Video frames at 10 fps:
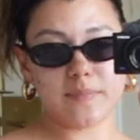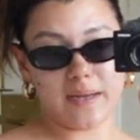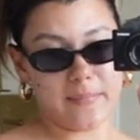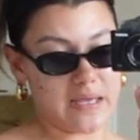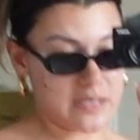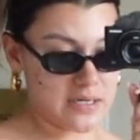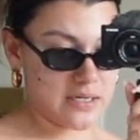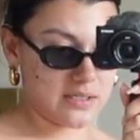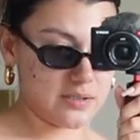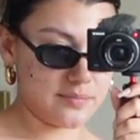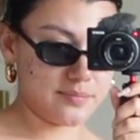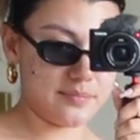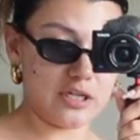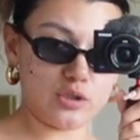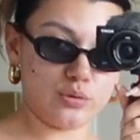my makeup,
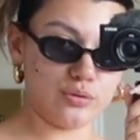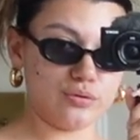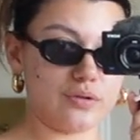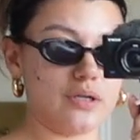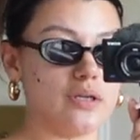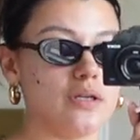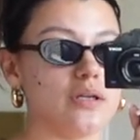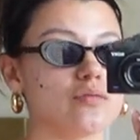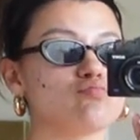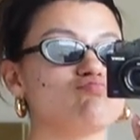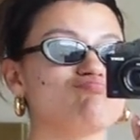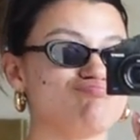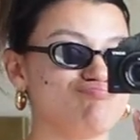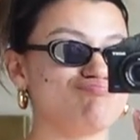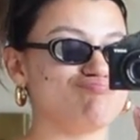my jewelry.
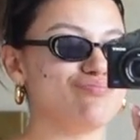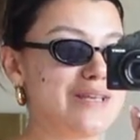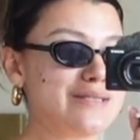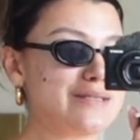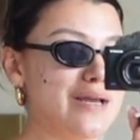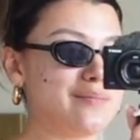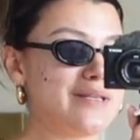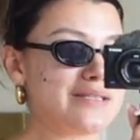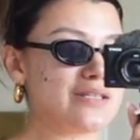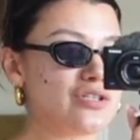It's time, let's get